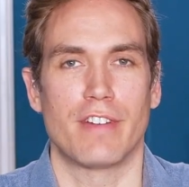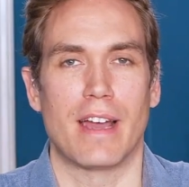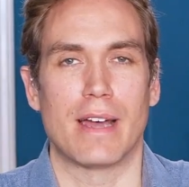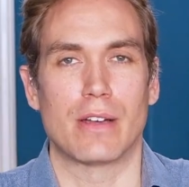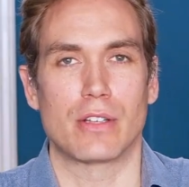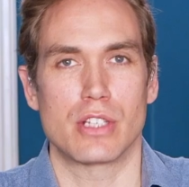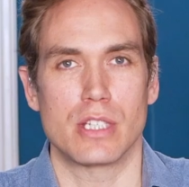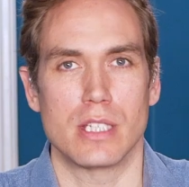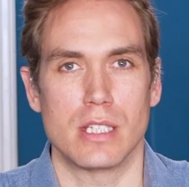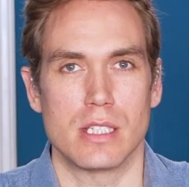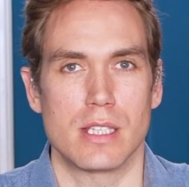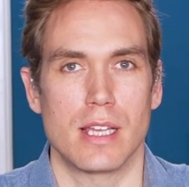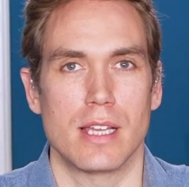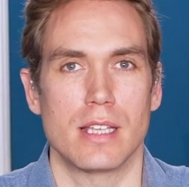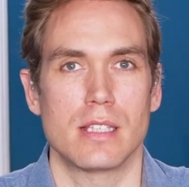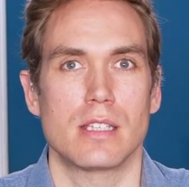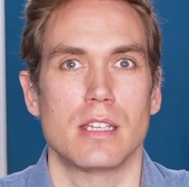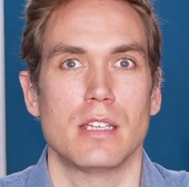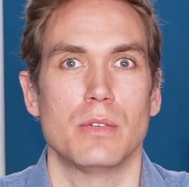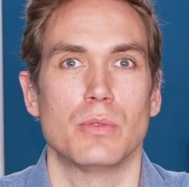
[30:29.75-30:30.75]
Fauci
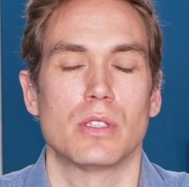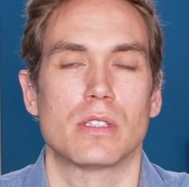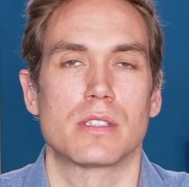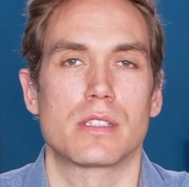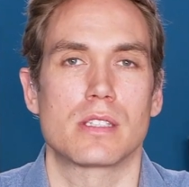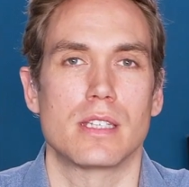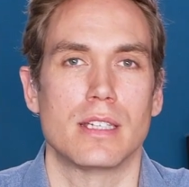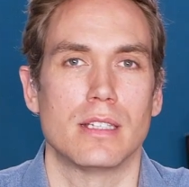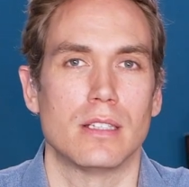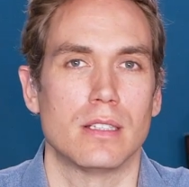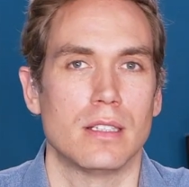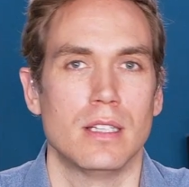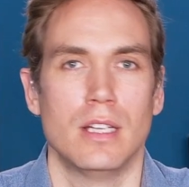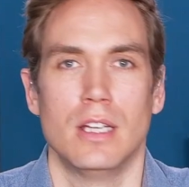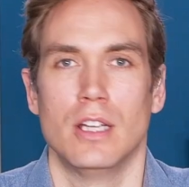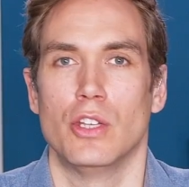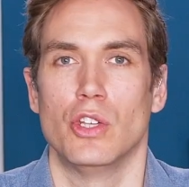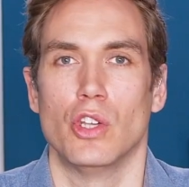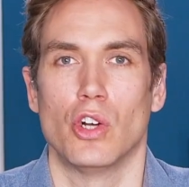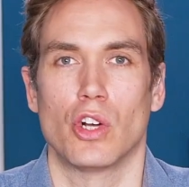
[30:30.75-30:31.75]
says he will still
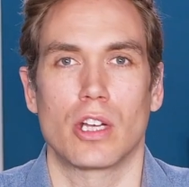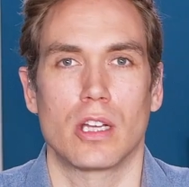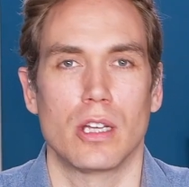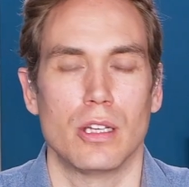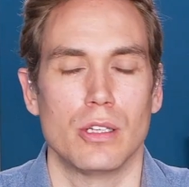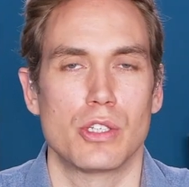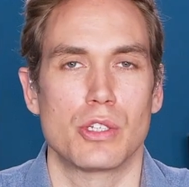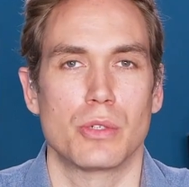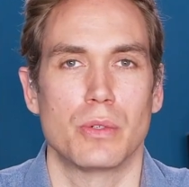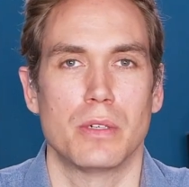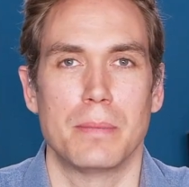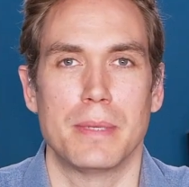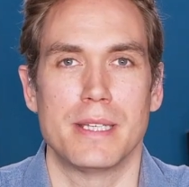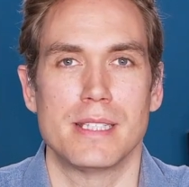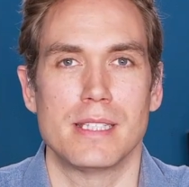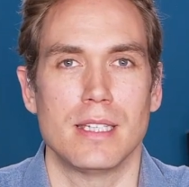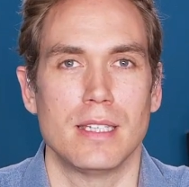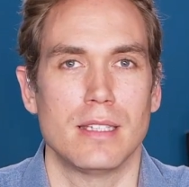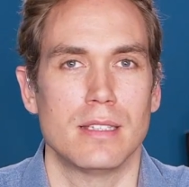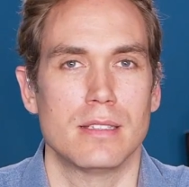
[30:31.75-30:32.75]
not go to a
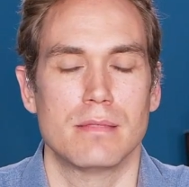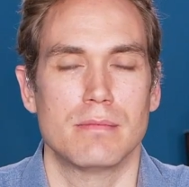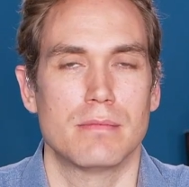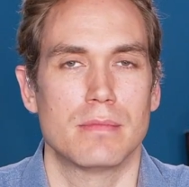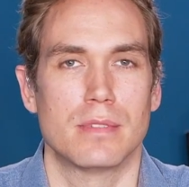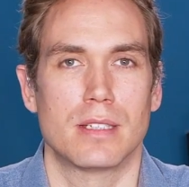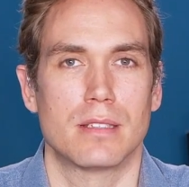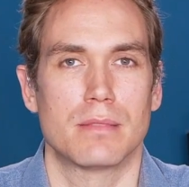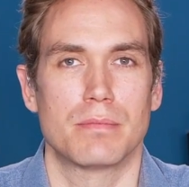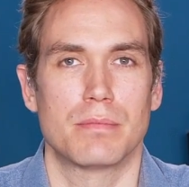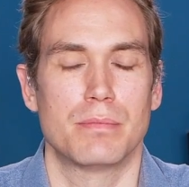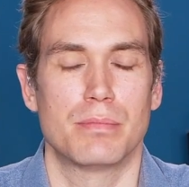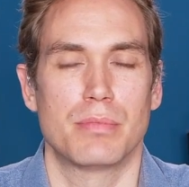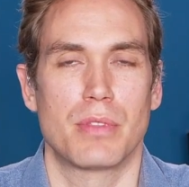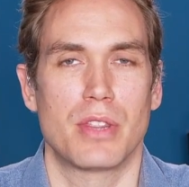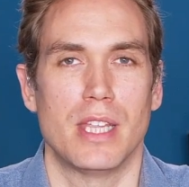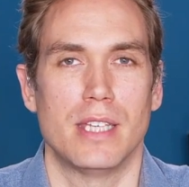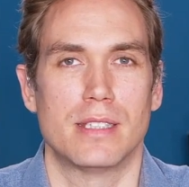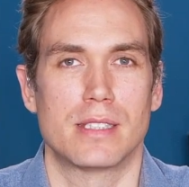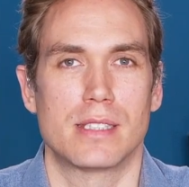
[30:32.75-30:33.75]
busy
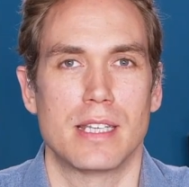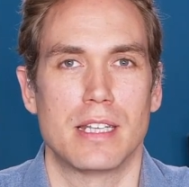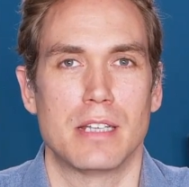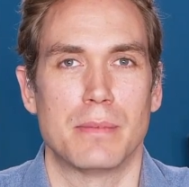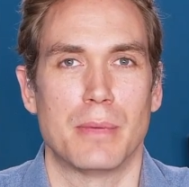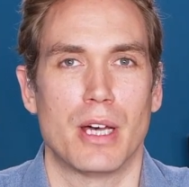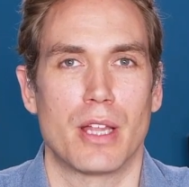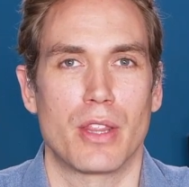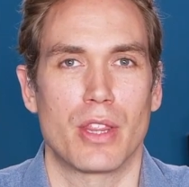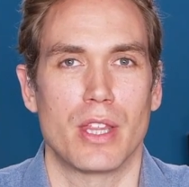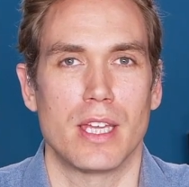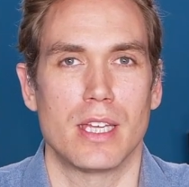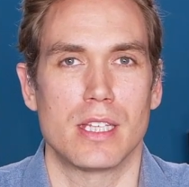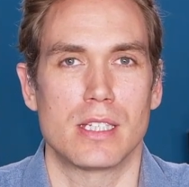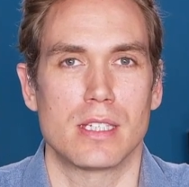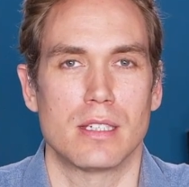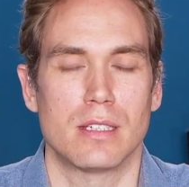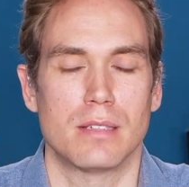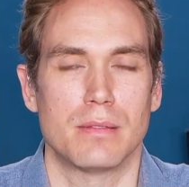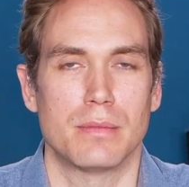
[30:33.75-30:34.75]
cinema
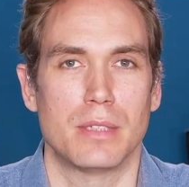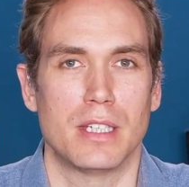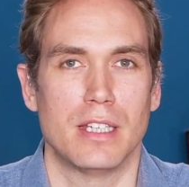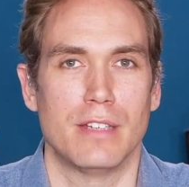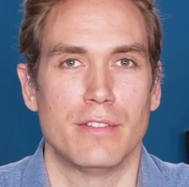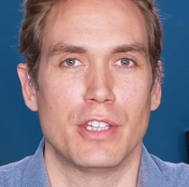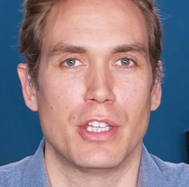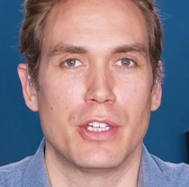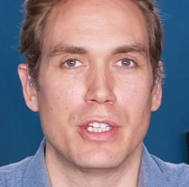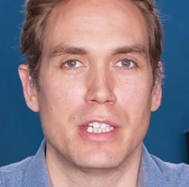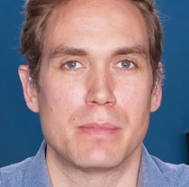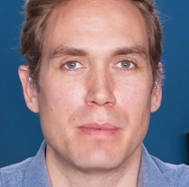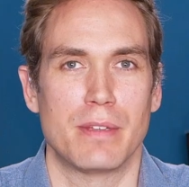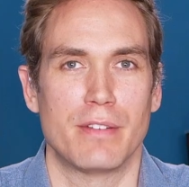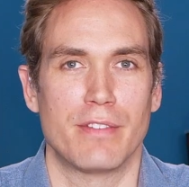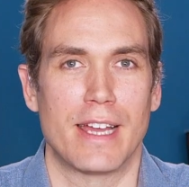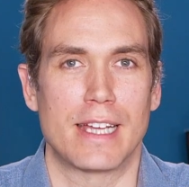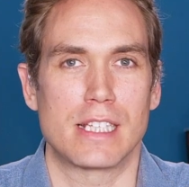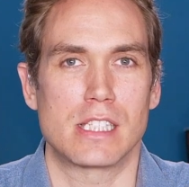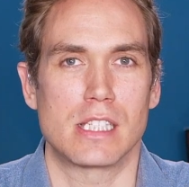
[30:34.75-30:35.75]
theater, even though he's
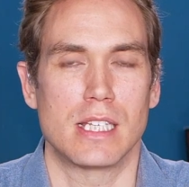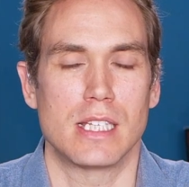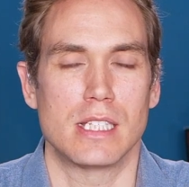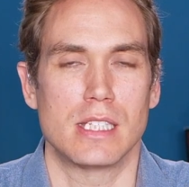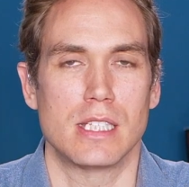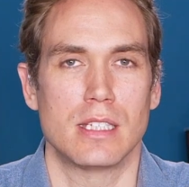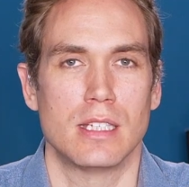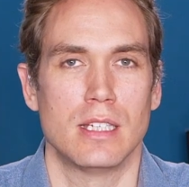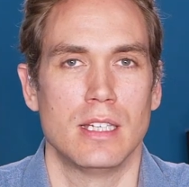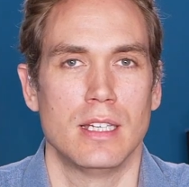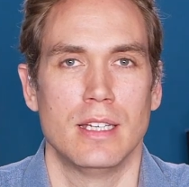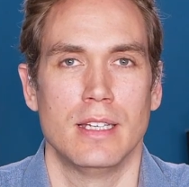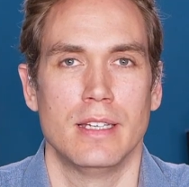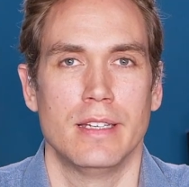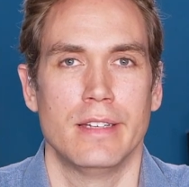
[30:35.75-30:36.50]
been vaccinated.